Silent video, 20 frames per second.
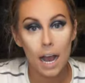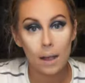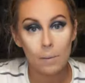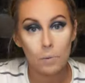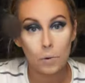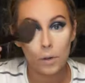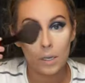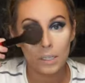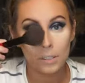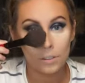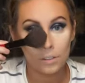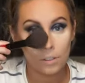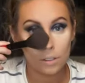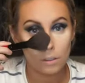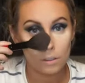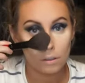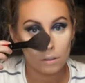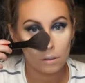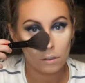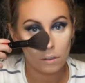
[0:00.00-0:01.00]
I'm going
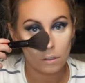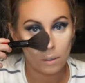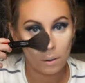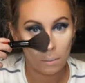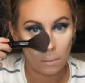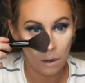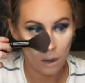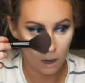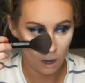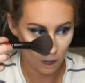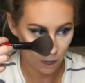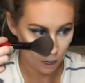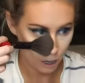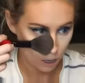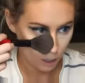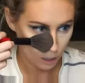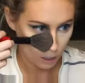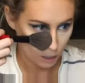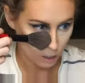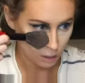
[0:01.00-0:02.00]
to simply
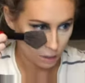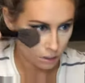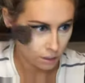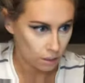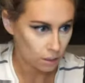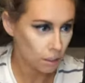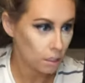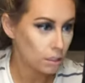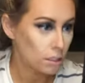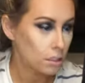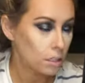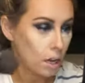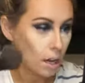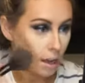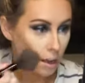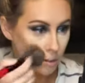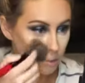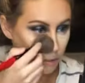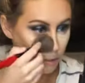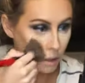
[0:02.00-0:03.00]
dust
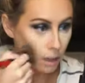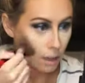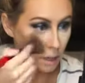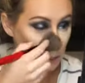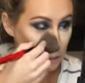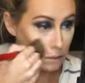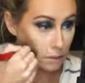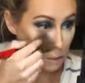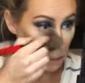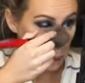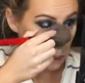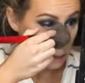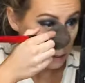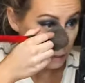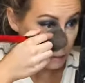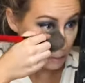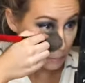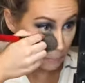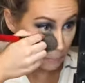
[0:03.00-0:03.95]
off the excess